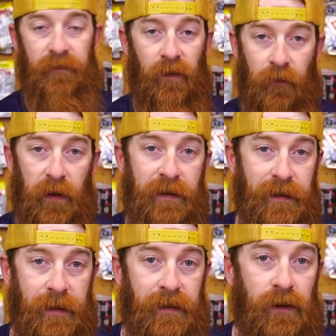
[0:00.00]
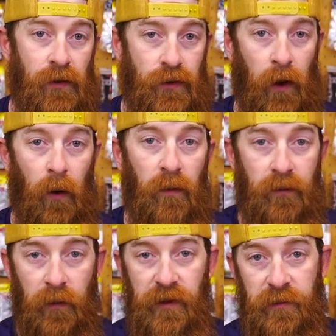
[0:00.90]
For instance, don't
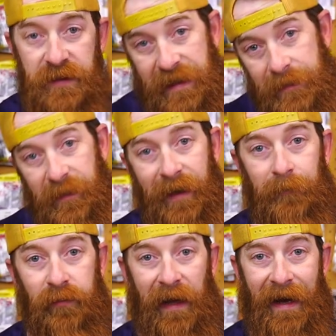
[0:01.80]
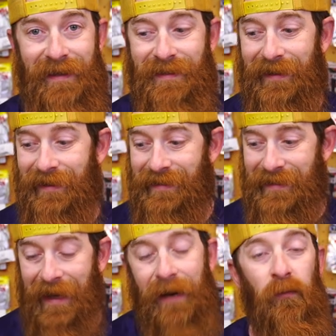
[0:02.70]
throw your Z-Man
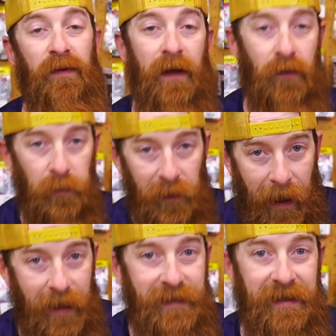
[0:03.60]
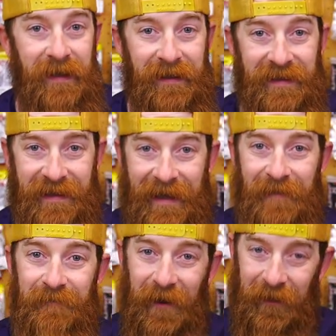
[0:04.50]
plastics in with other plastics.
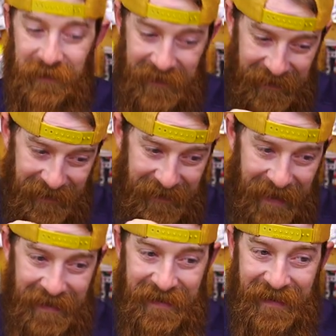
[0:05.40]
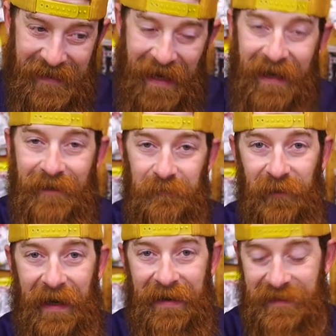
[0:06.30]
Keep those in the designated
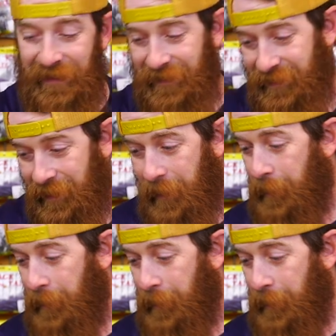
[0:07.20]
plastics.